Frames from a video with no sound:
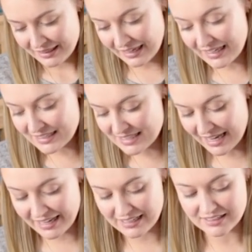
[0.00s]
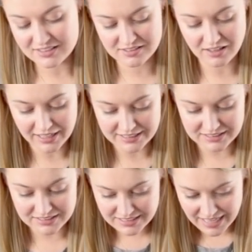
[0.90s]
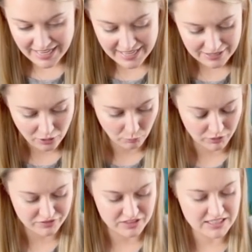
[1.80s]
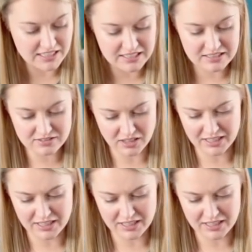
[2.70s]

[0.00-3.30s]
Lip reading: There is a slight tear on one of the knees.